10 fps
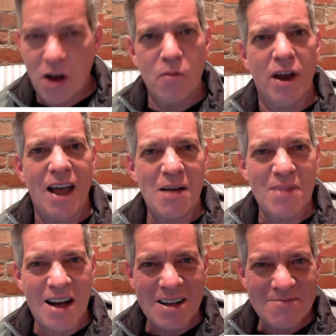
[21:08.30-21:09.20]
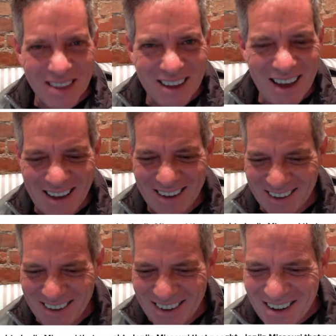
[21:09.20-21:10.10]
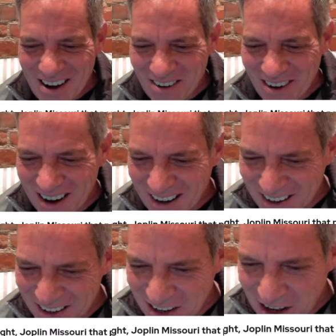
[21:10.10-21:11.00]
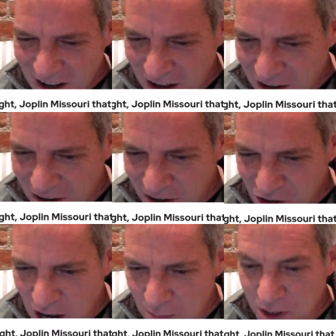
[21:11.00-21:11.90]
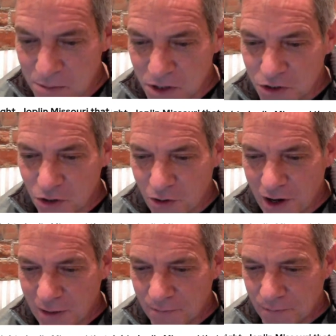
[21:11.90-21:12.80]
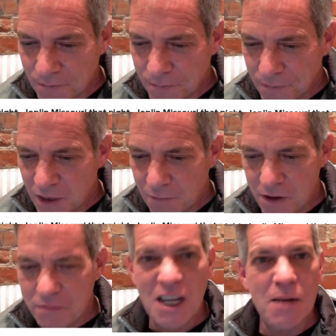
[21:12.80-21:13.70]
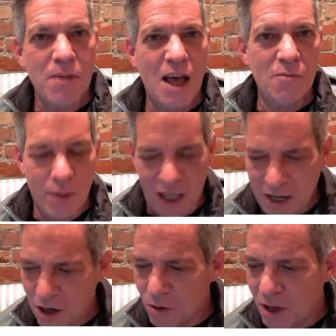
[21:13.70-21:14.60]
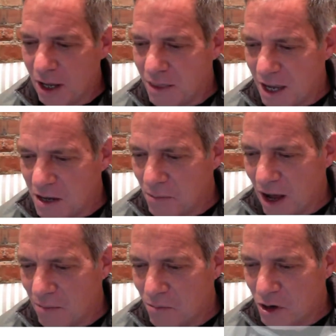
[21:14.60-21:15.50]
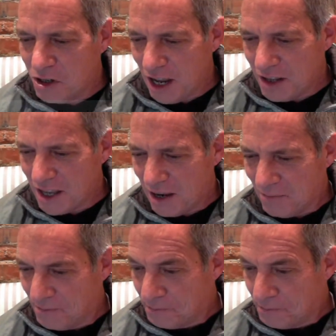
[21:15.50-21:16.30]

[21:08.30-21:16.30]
Albright. Hi, Bob. Hey. All right. Joplin, Missouri, the 15-pound blanket. Okay, thank you, Bob. Appreciate that.